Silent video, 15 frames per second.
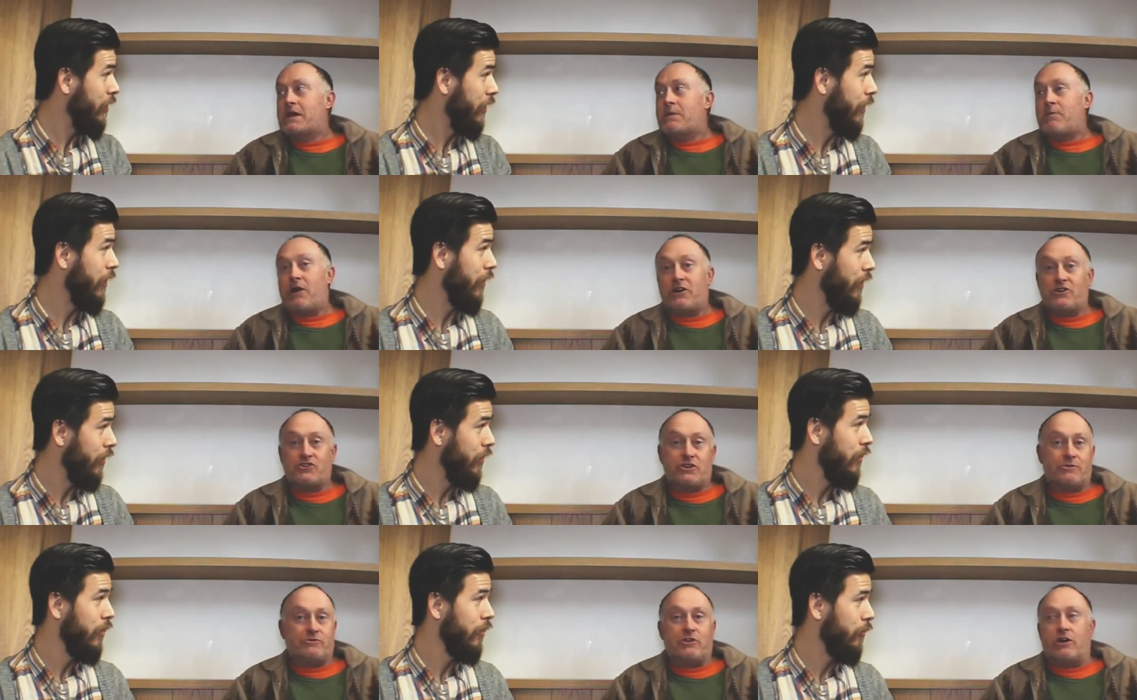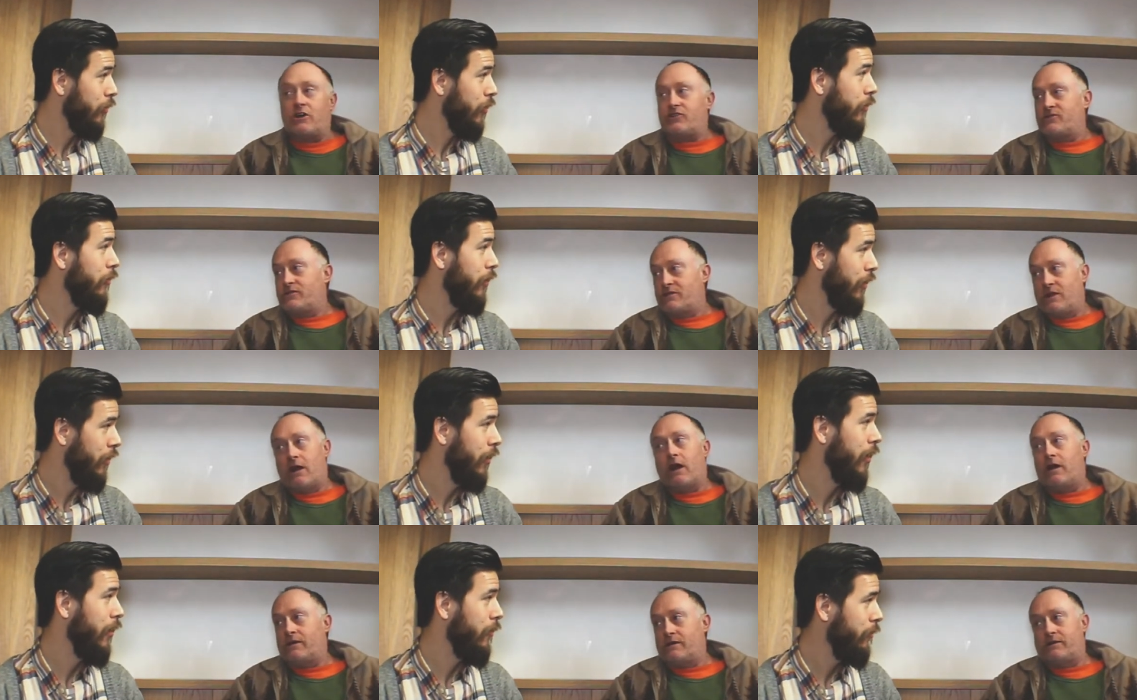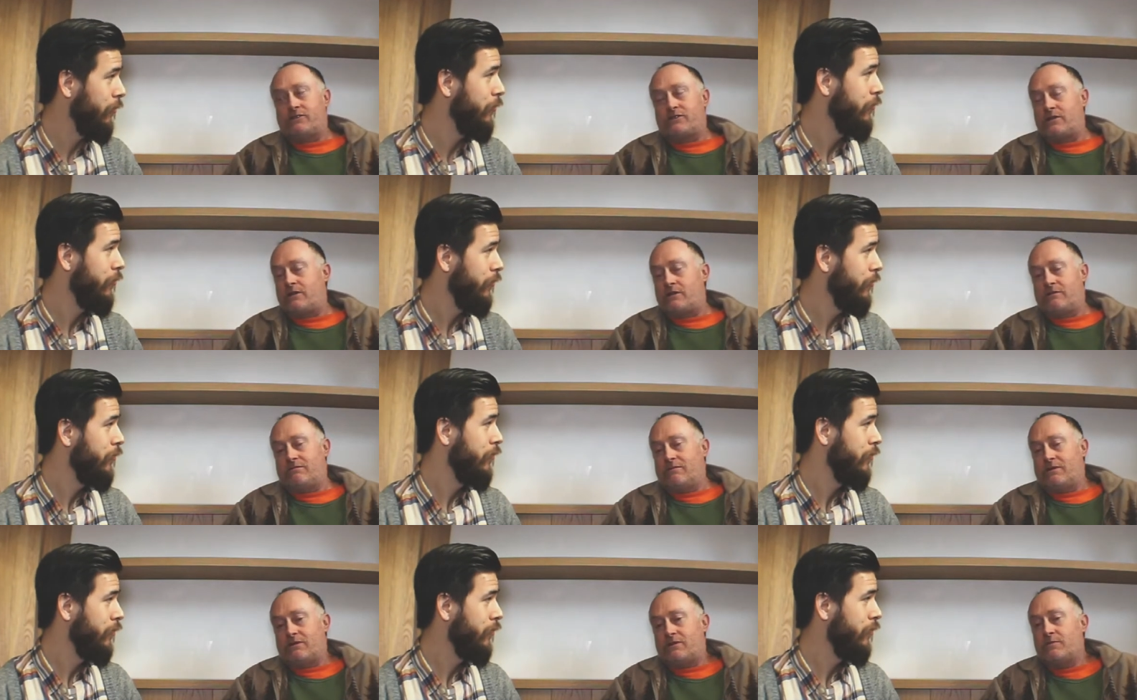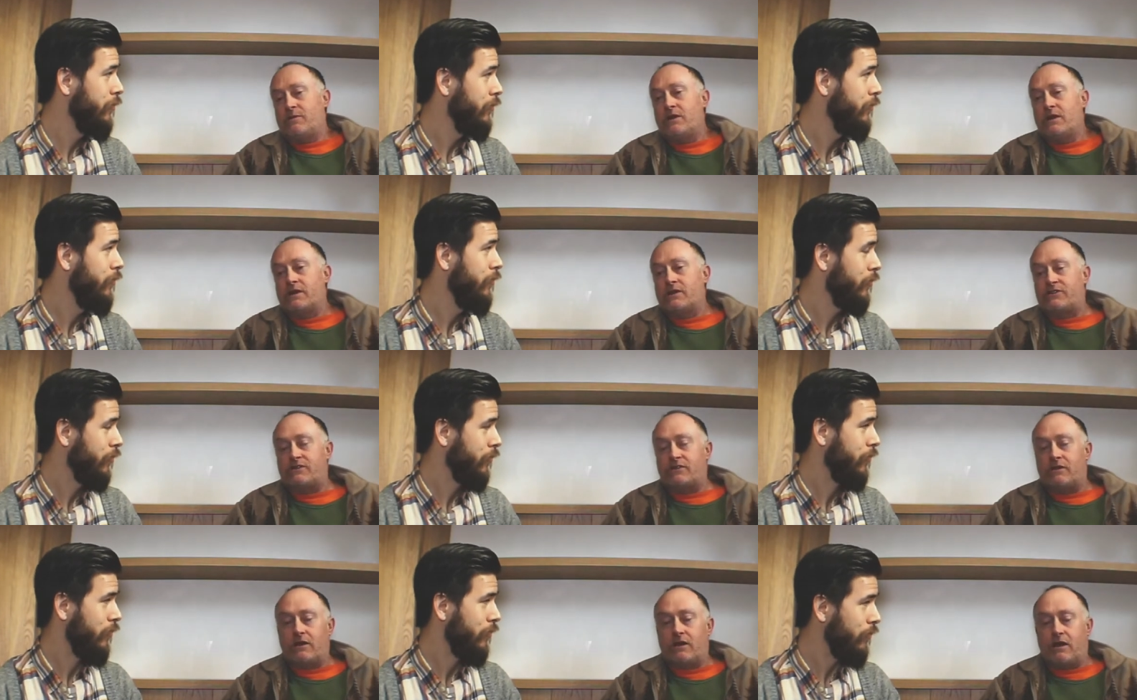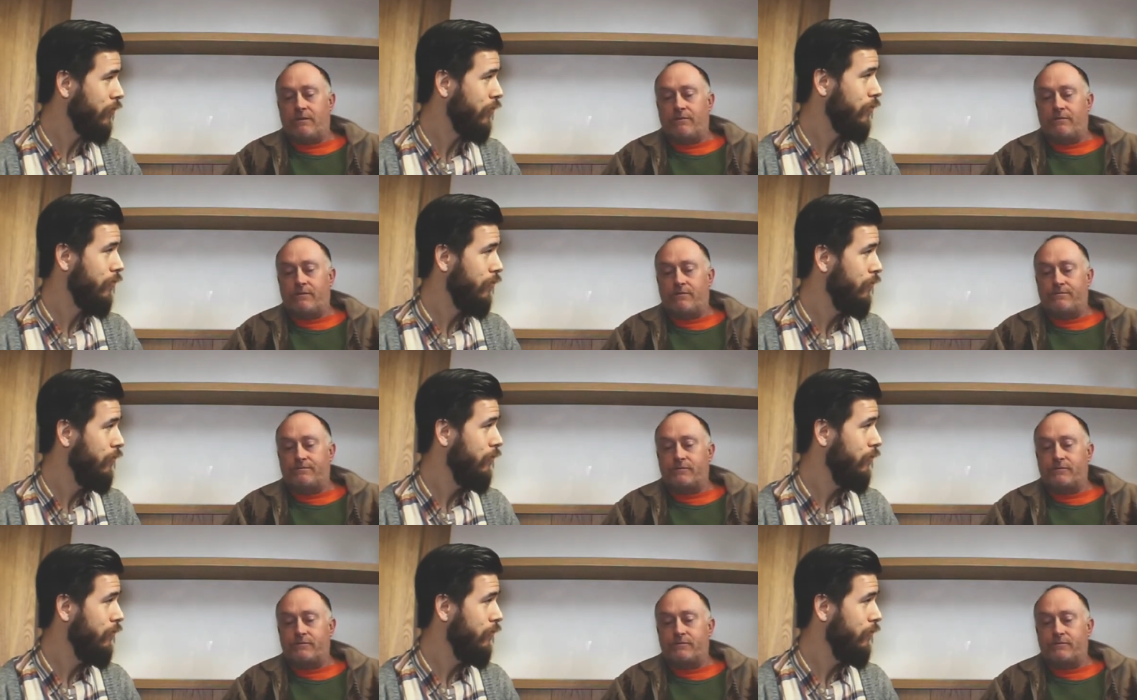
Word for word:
Speaker 1: Like, partnership's awesome. Yeah, yeah, it's to me it's um,